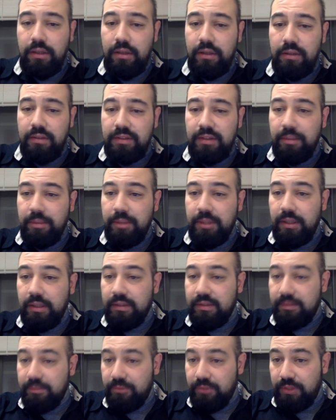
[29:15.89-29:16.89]
summing
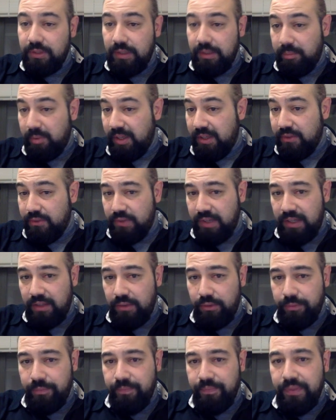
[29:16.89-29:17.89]
it with a base value.
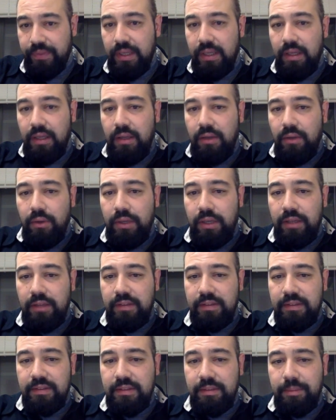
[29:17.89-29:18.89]
Okay,
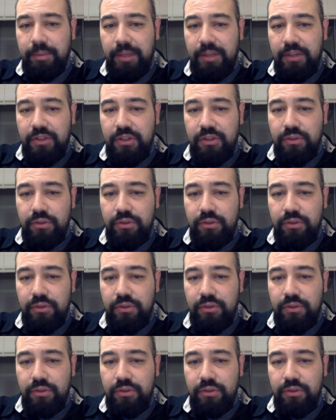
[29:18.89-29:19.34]
this is the paging.